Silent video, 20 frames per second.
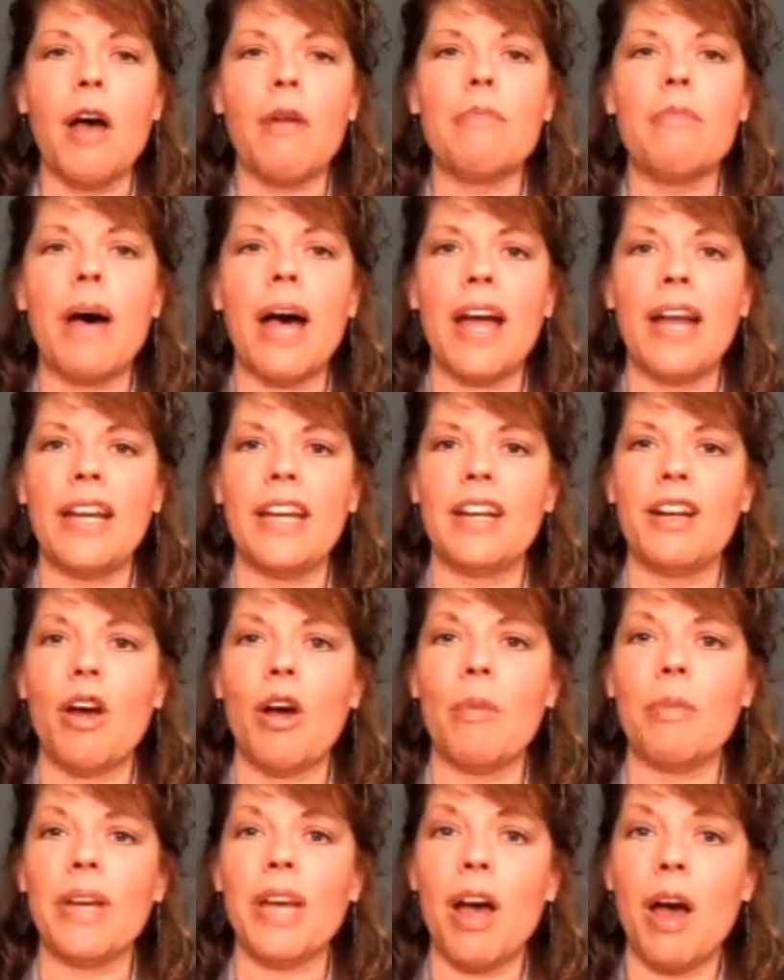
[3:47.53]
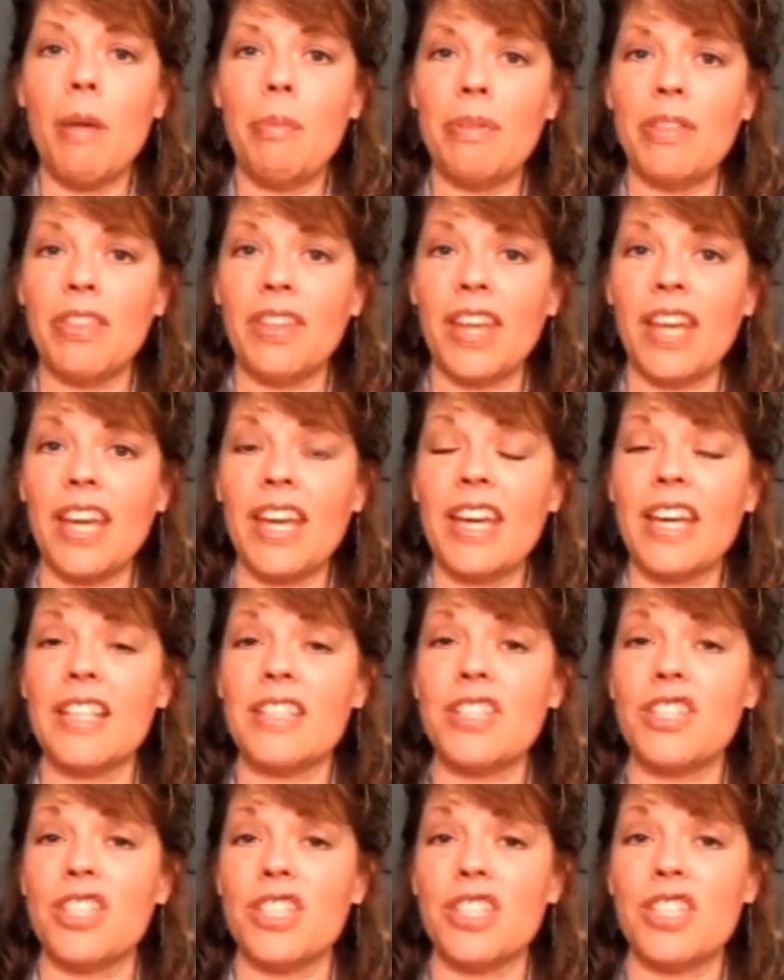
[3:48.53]
But in homeopathy,
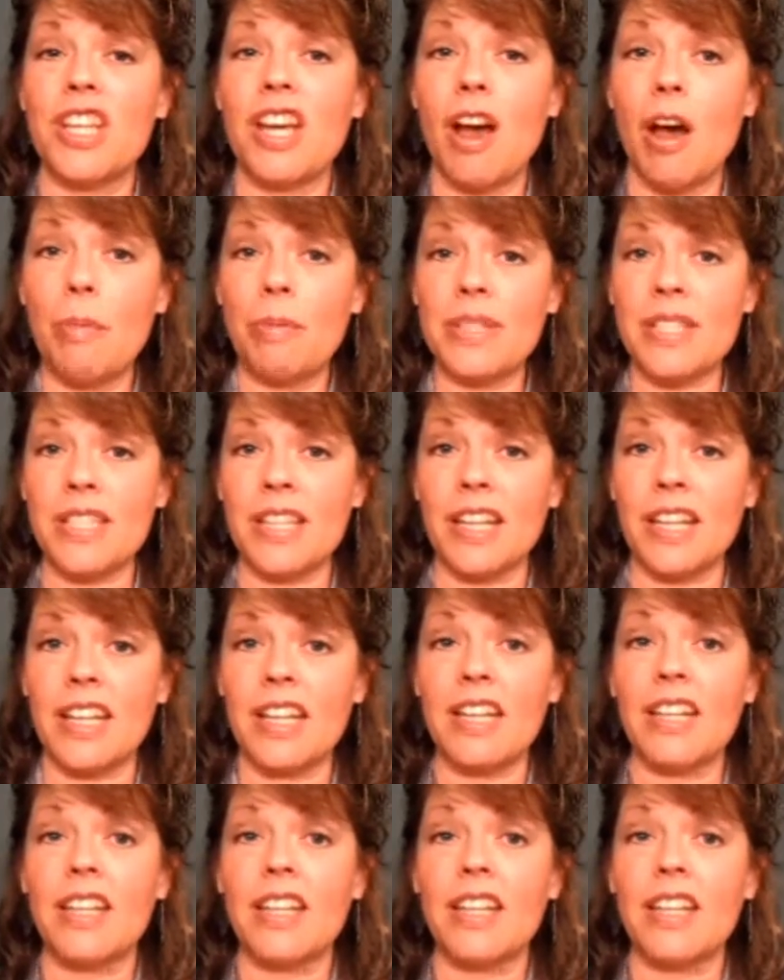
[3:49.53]
it's just the opposite.